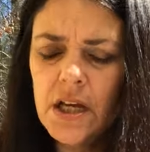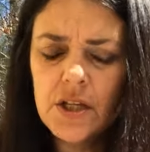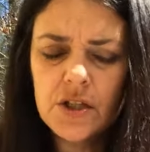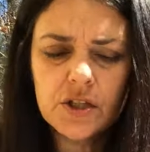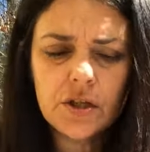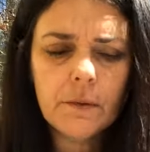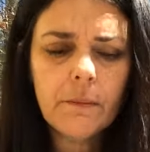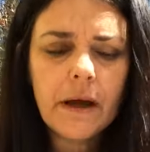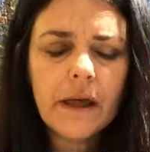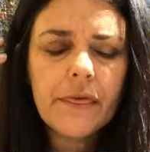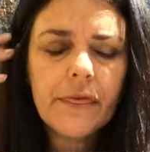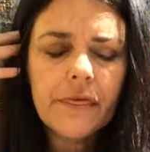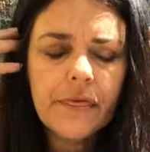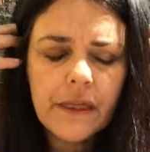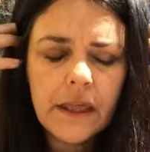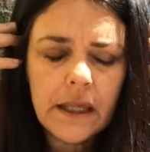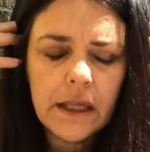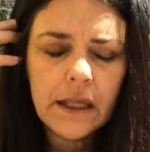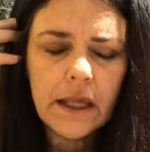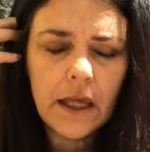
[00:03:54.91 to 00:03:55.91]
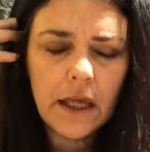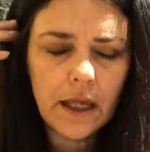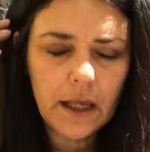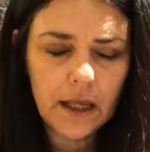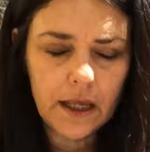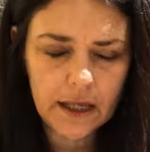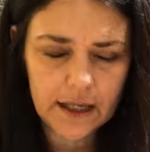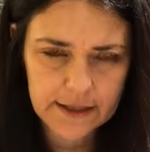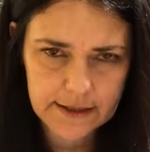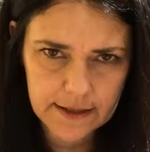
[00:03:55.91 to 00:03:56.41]
So my
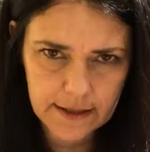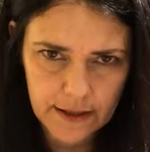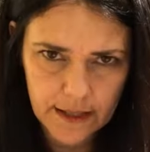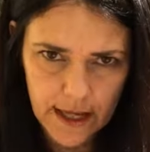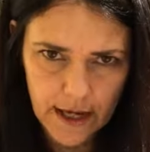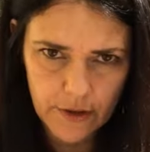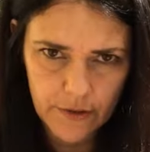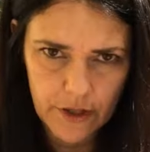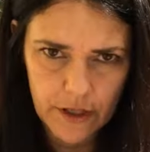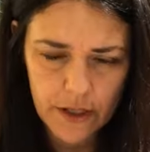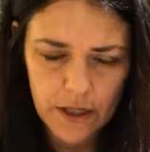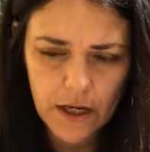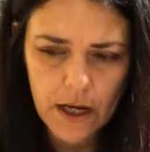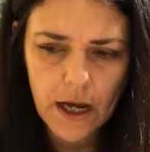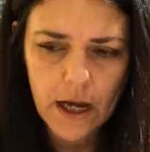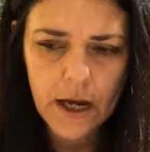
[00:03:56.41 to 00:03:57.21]
thinking gets clouded.